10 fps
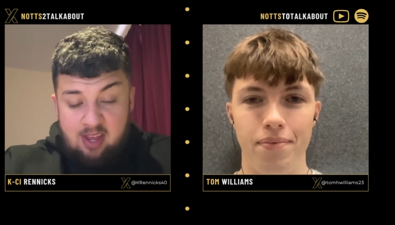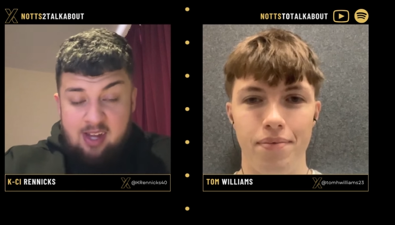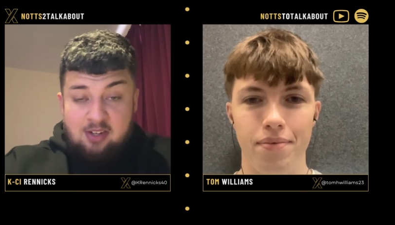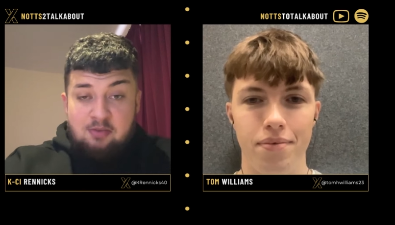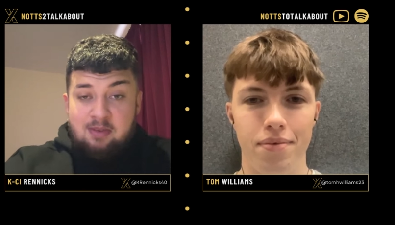
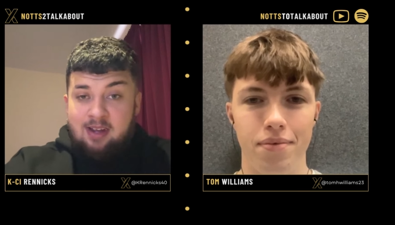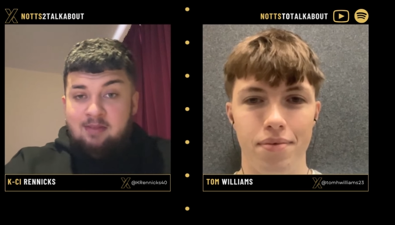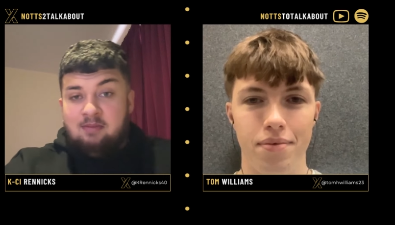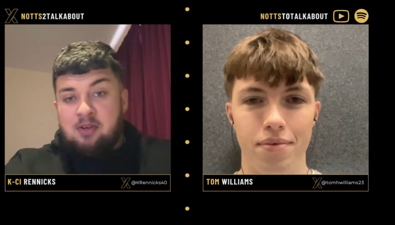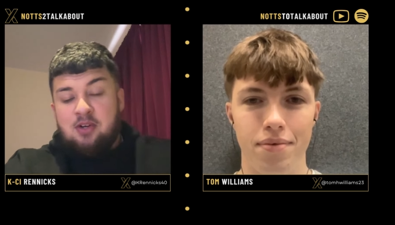Speaker 1: Yeah, good
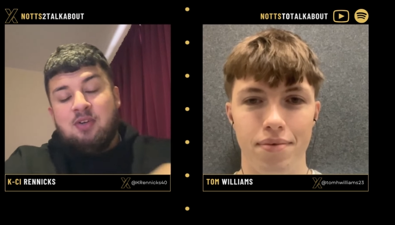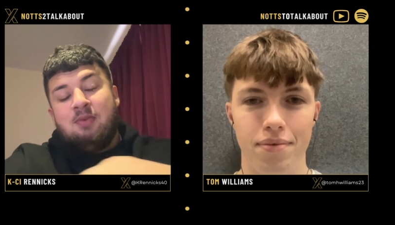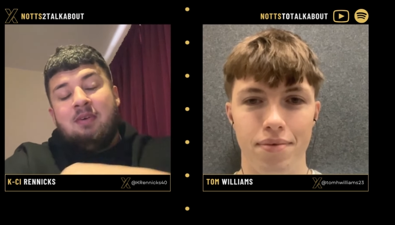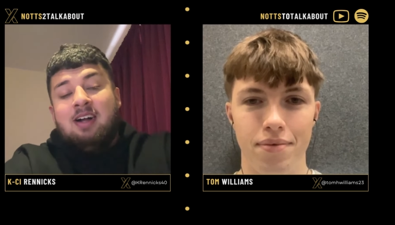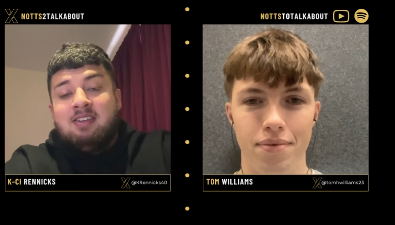mate.
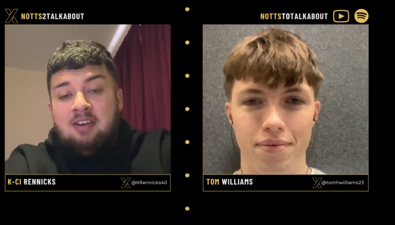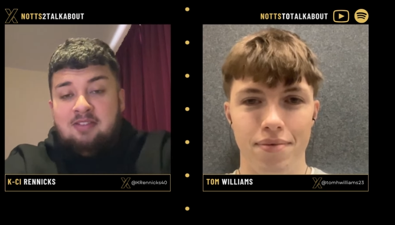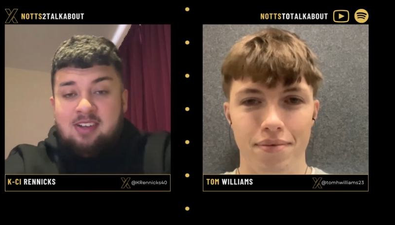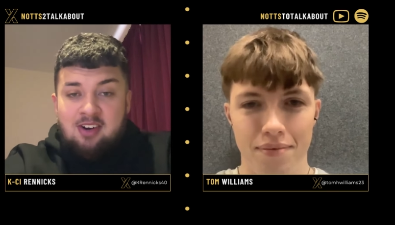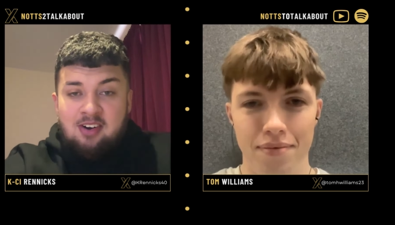Good. I
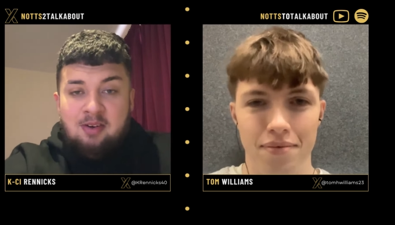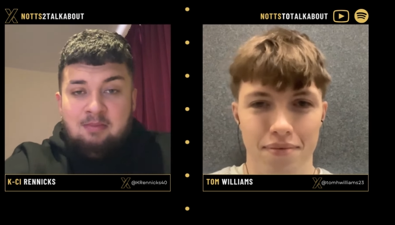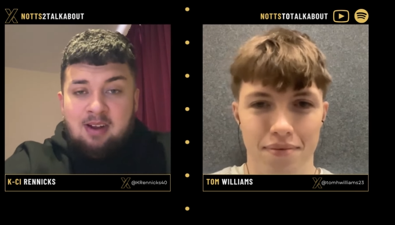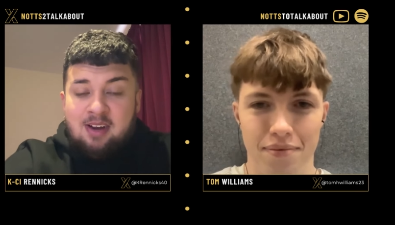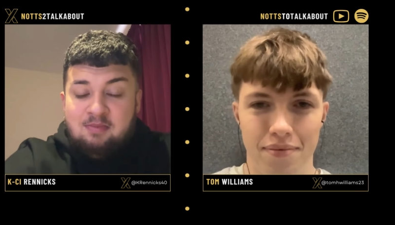definitely can't
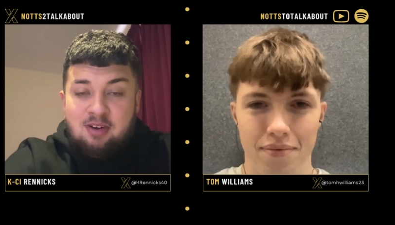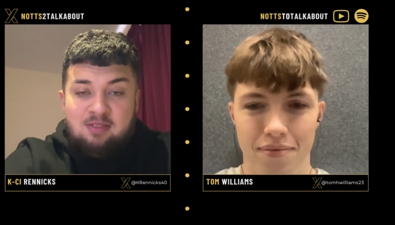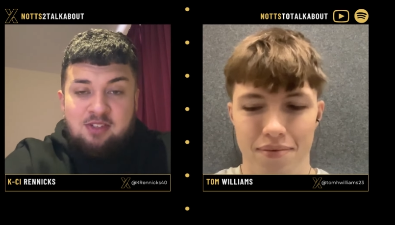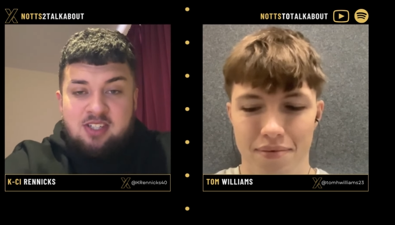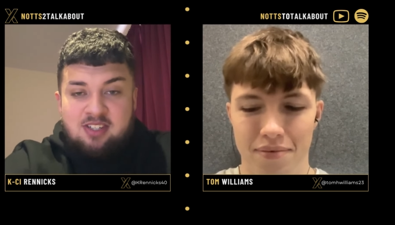complain.
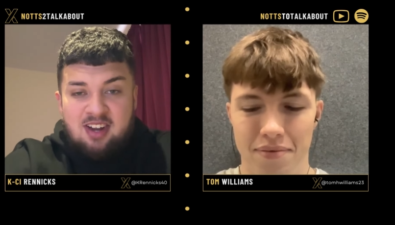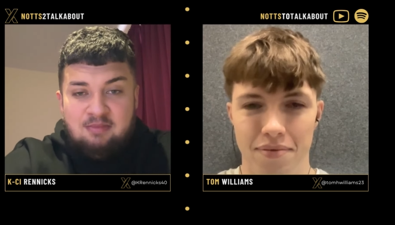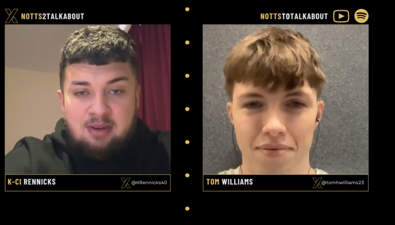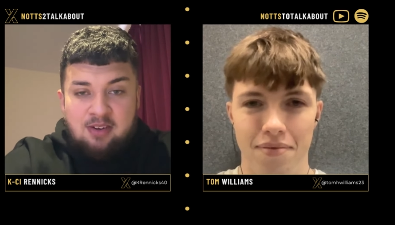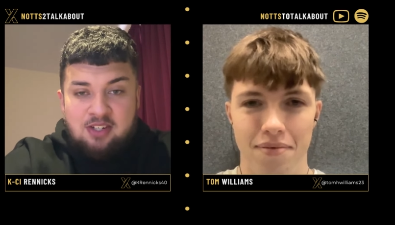Pretty much in the
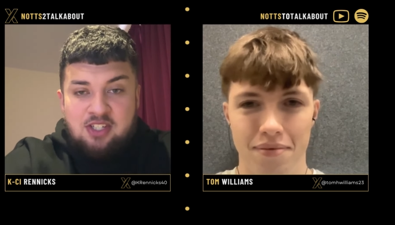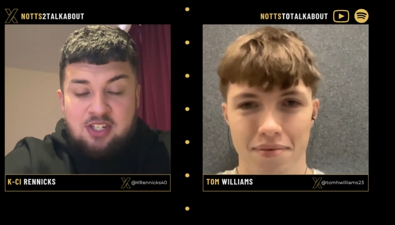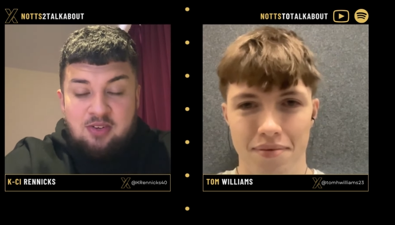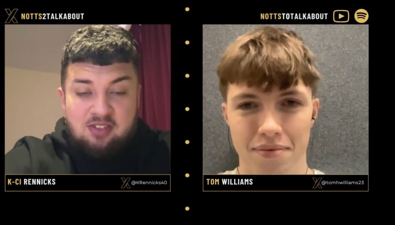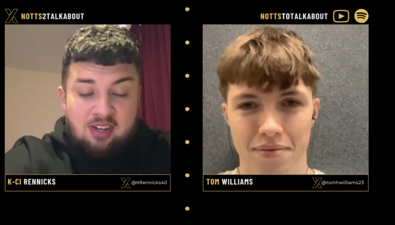same boat as
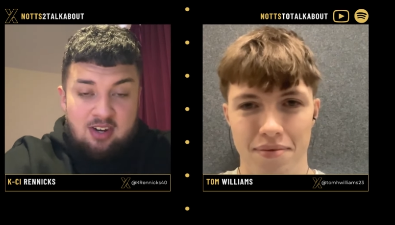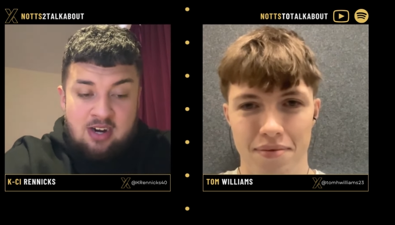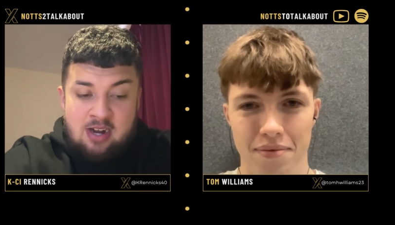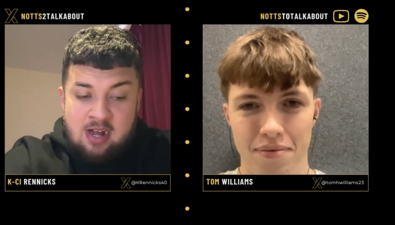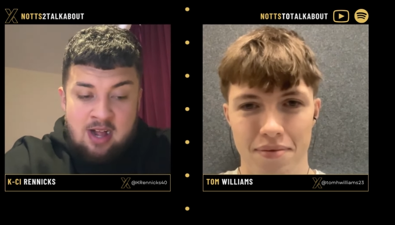you.
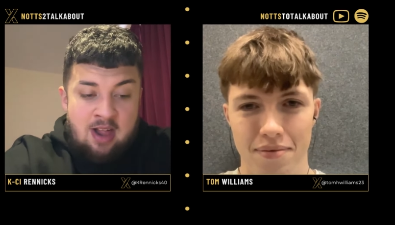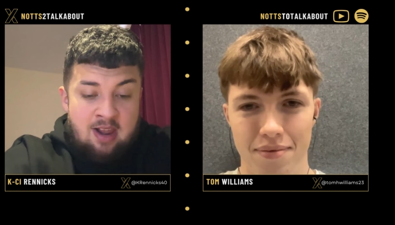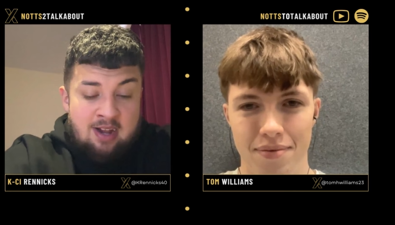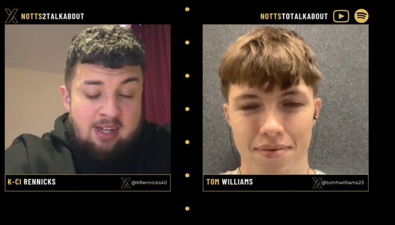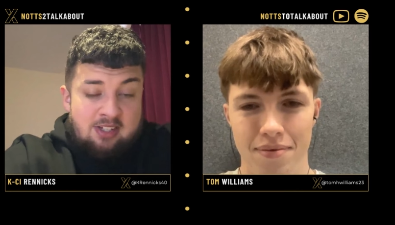So
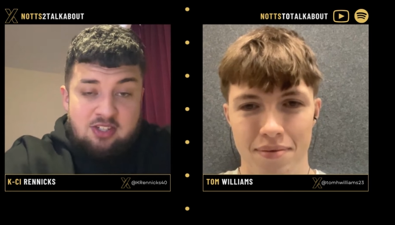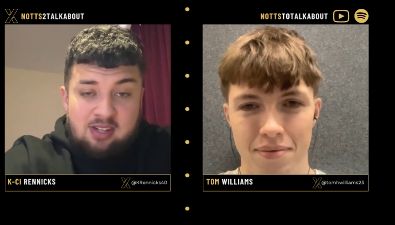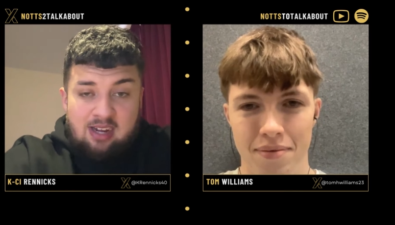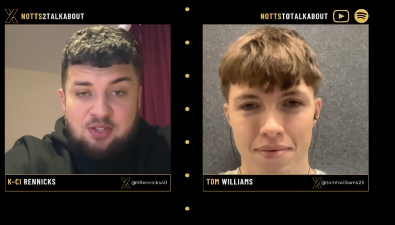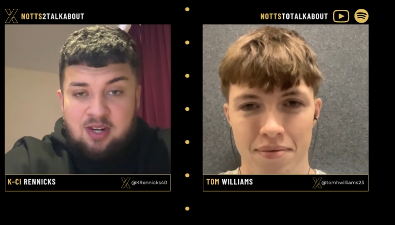
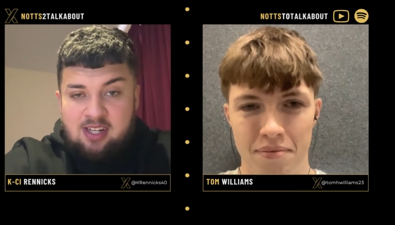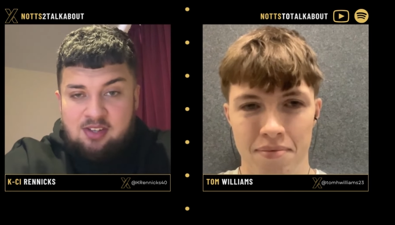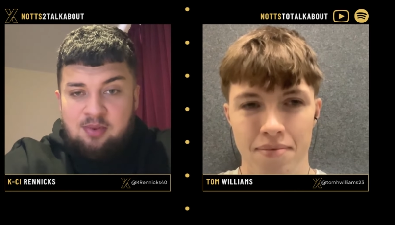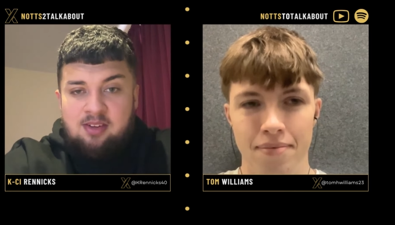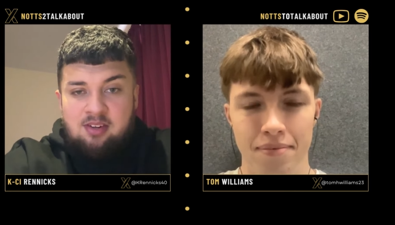just dive straight
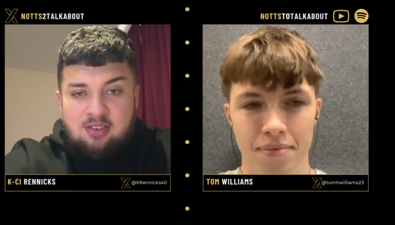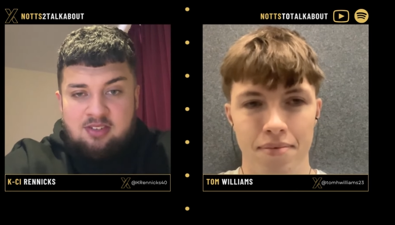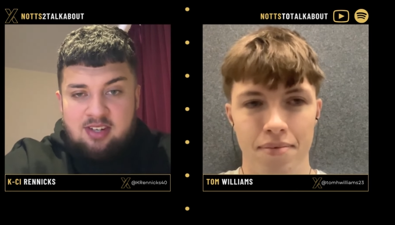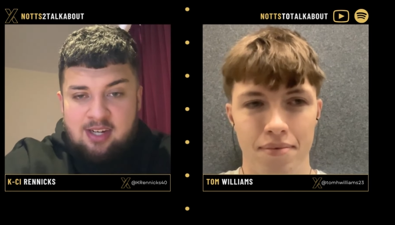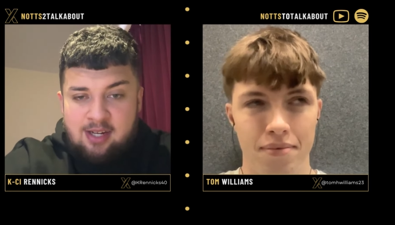into it. So
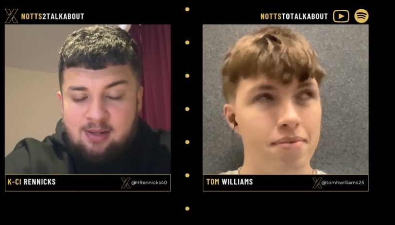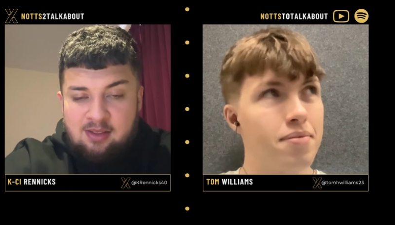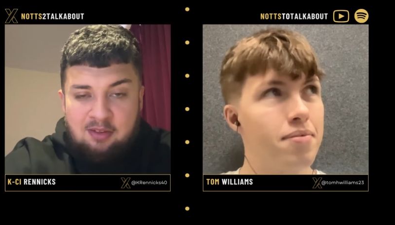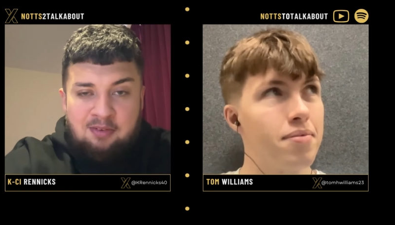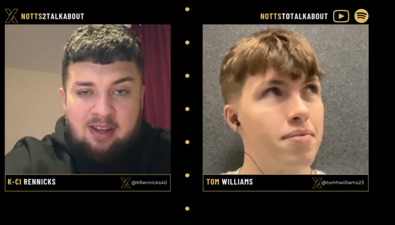obviously
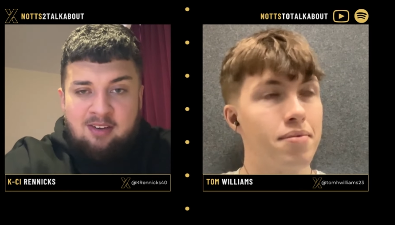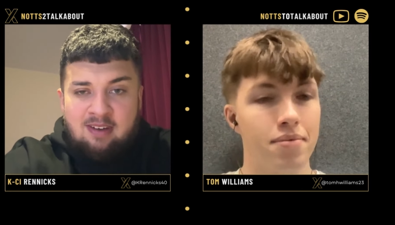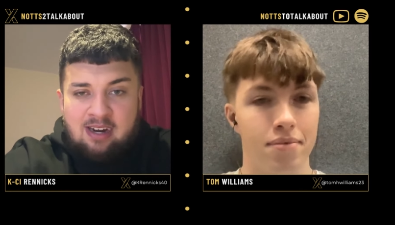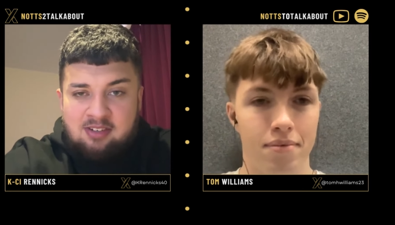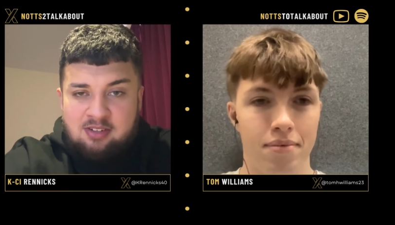defeat
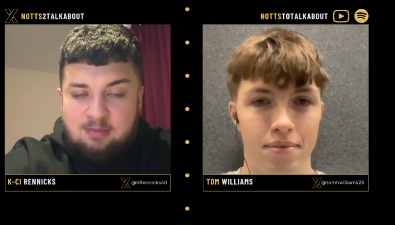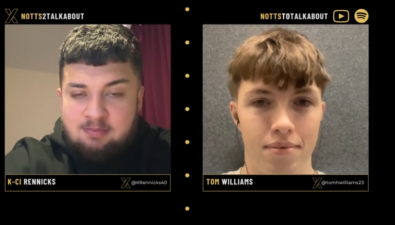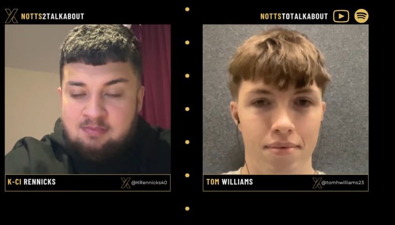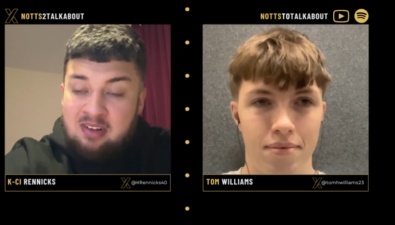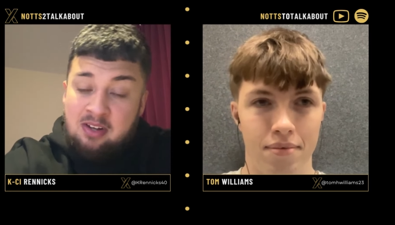at
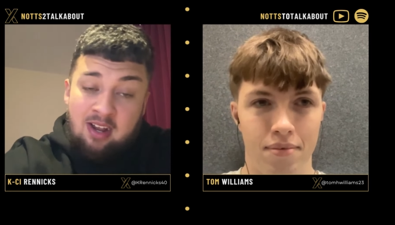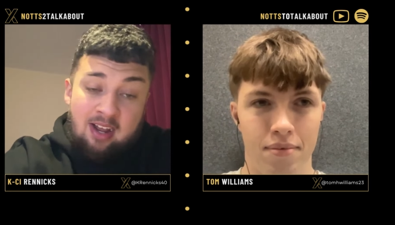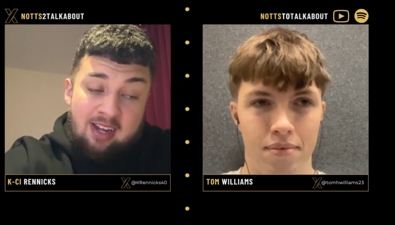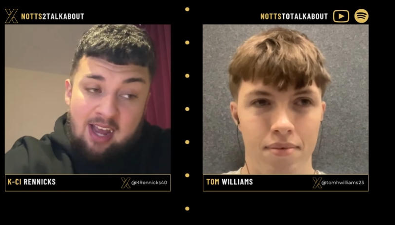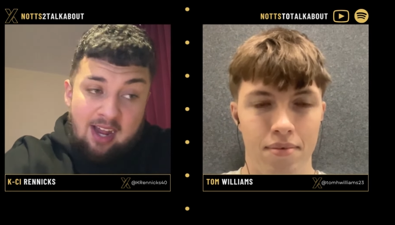Wrexham
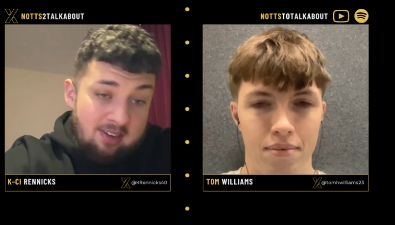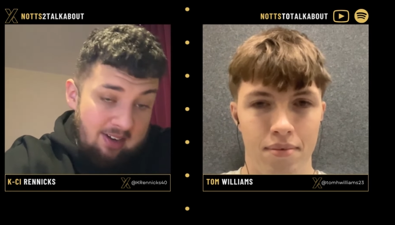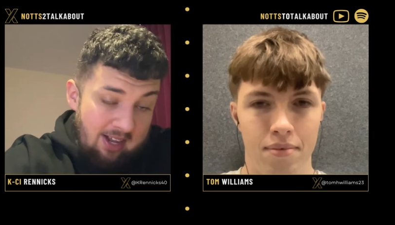again.